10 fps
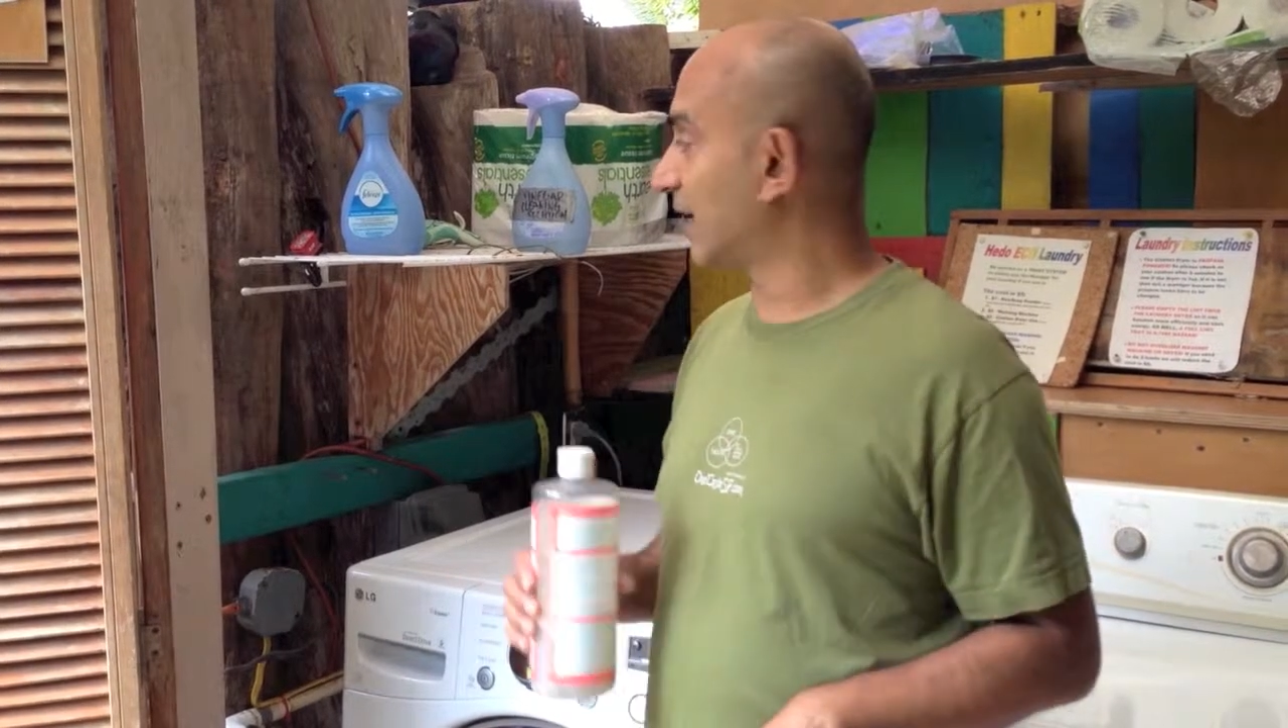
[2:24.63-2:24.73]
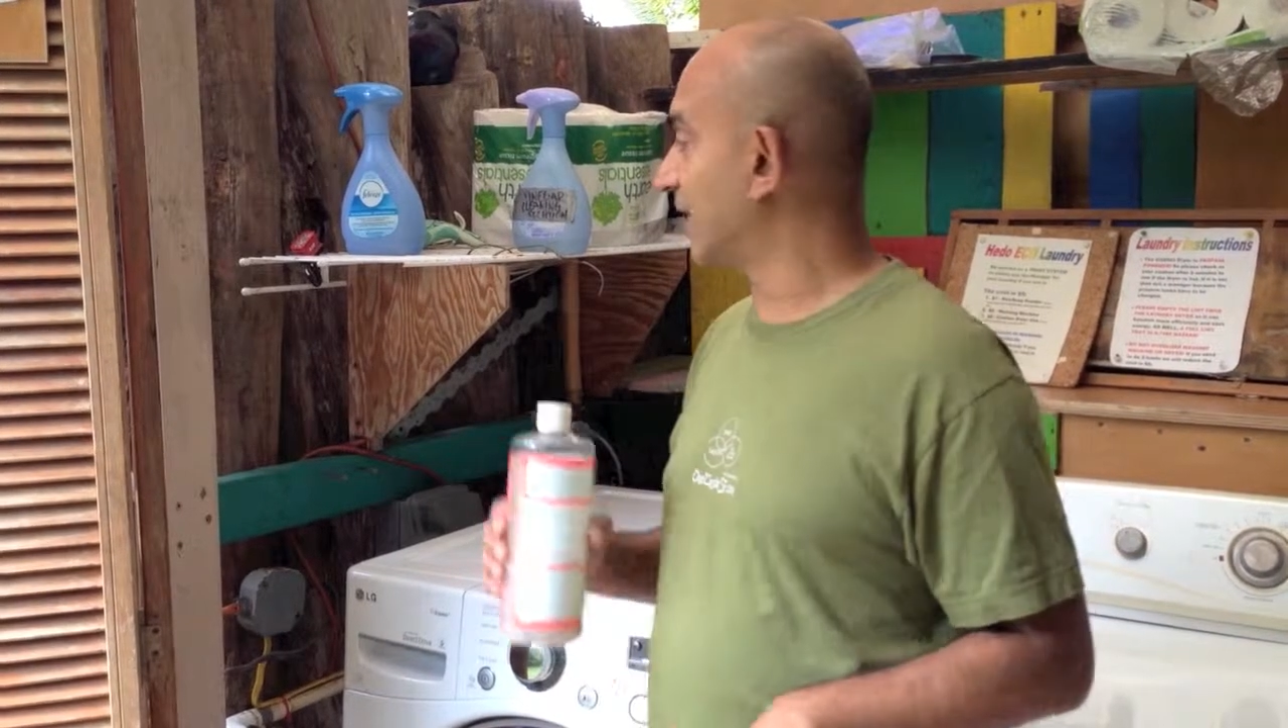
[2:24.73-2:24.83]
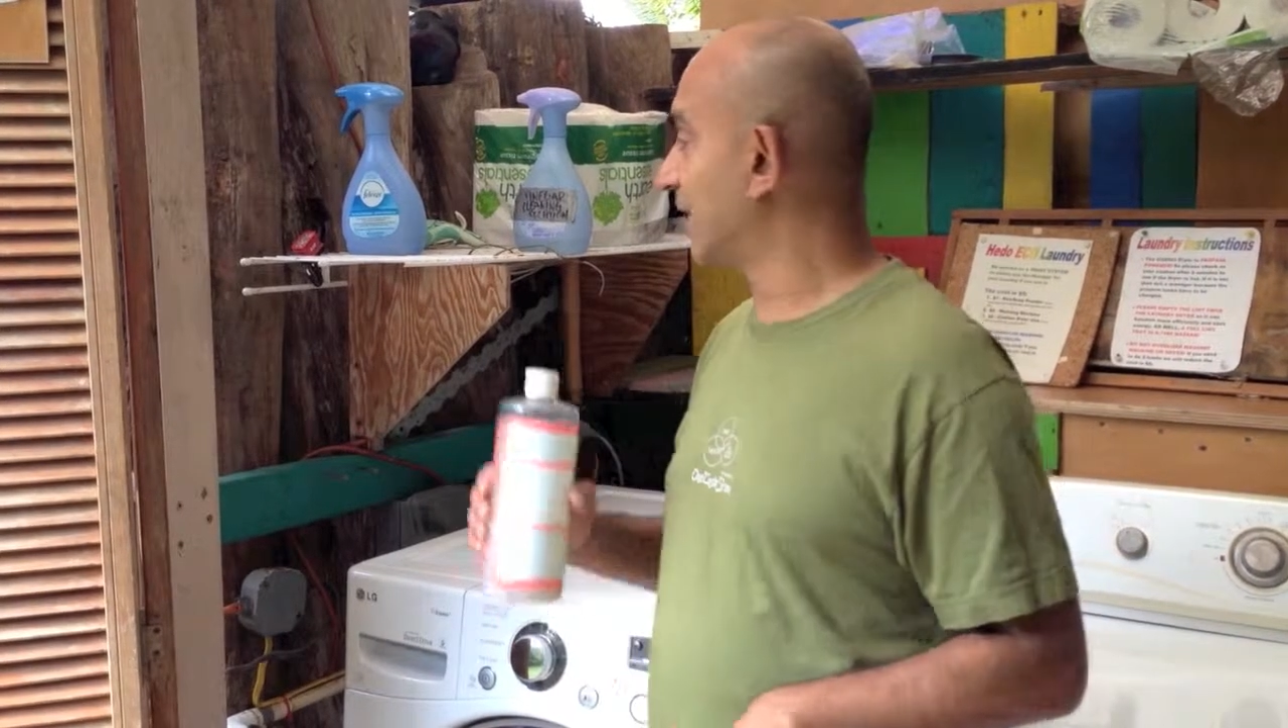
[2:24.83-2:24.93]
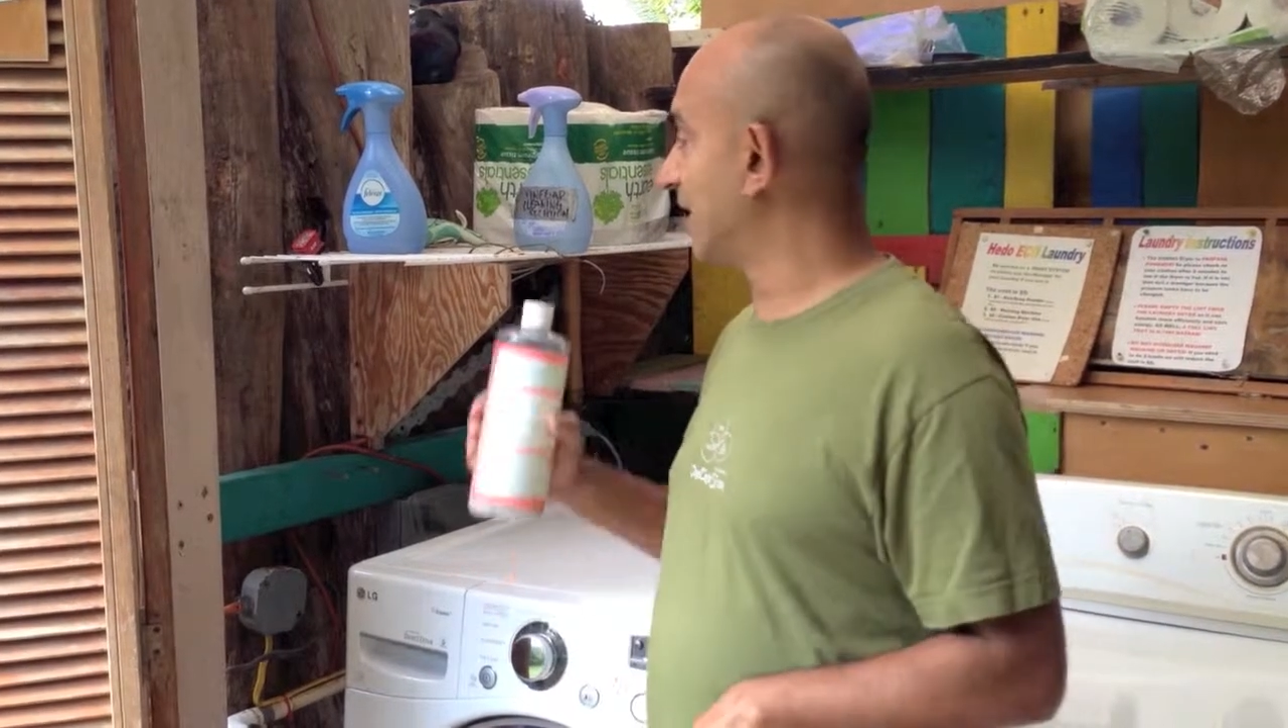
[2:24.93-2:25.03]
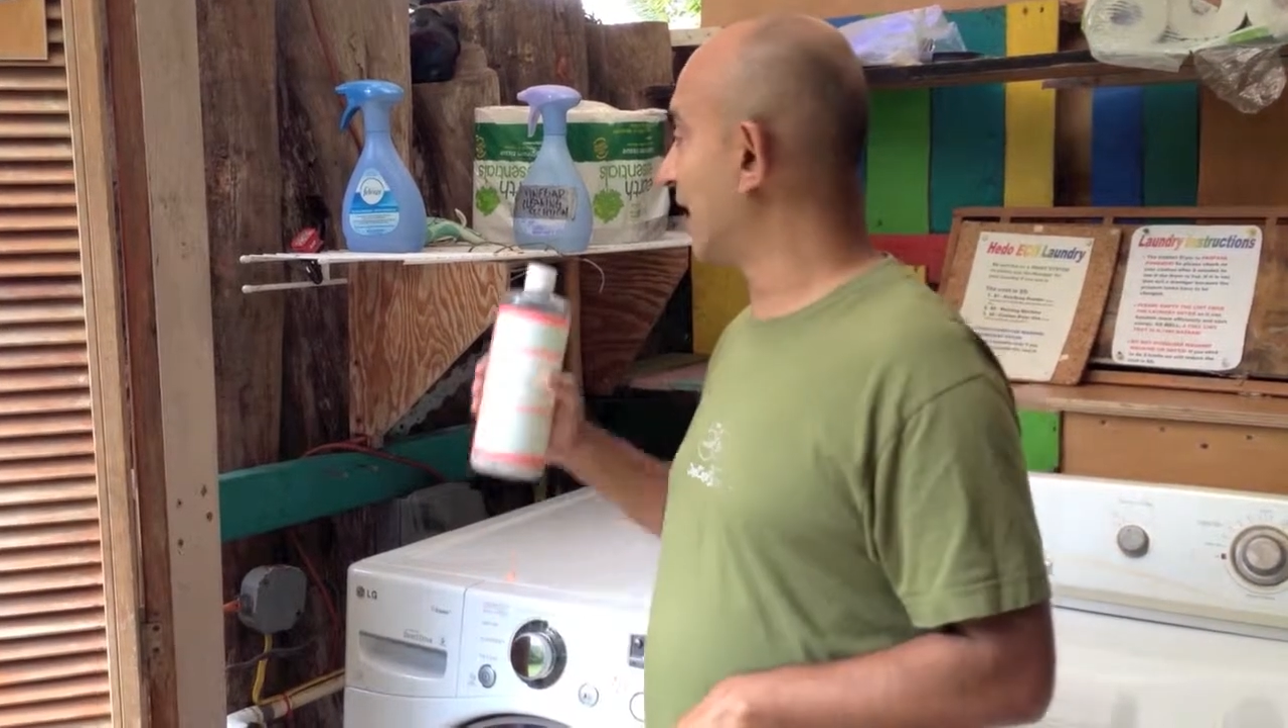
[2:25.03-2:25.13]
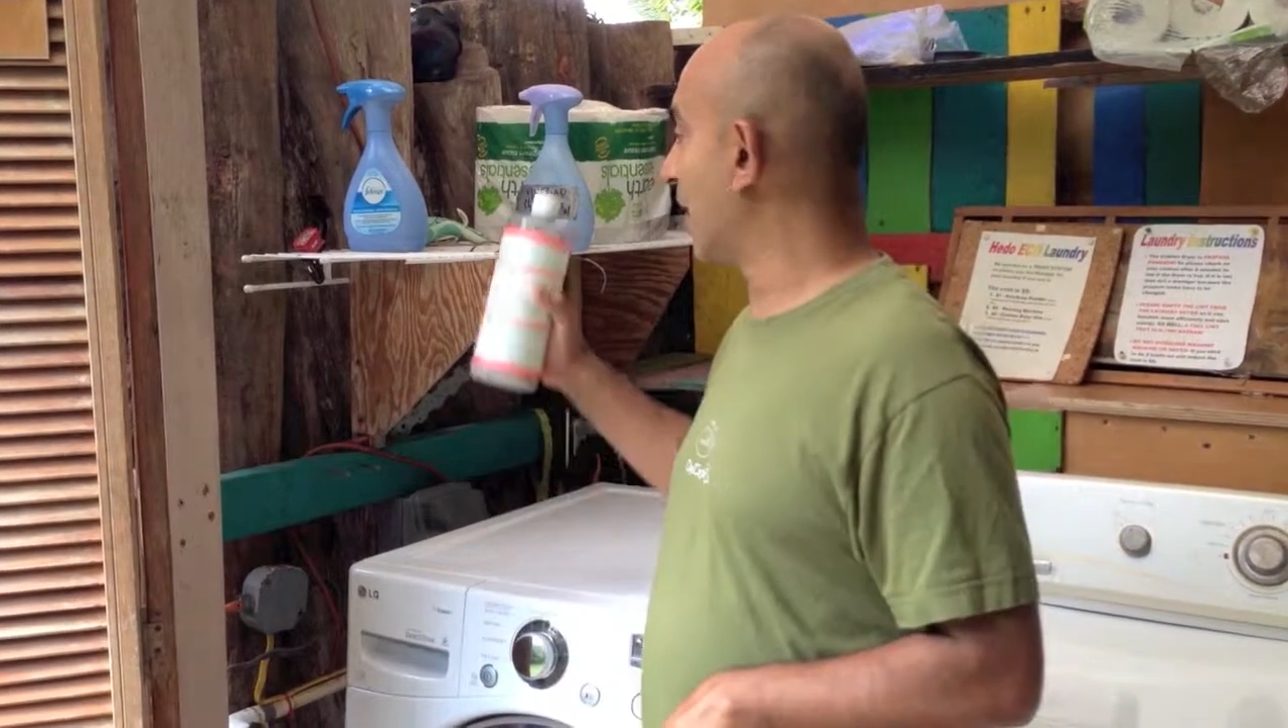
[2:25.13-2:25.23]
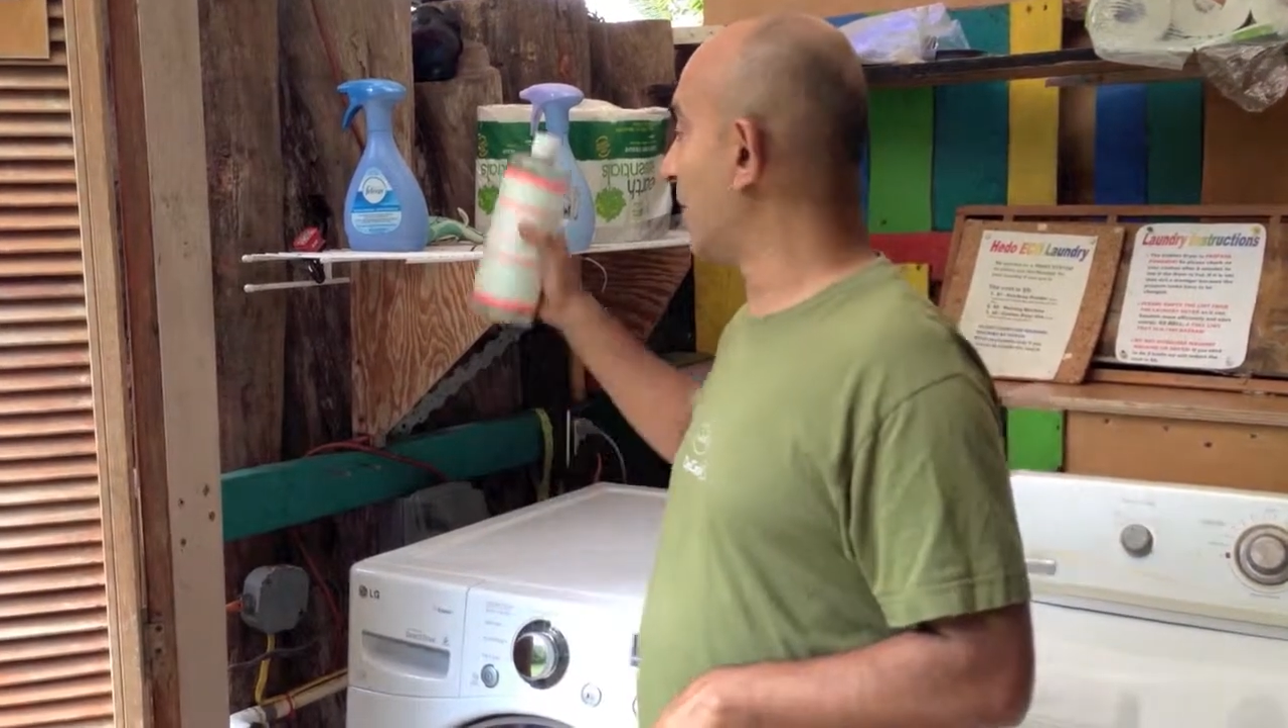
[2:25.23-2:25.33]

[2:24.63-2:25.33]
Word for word: than the uh,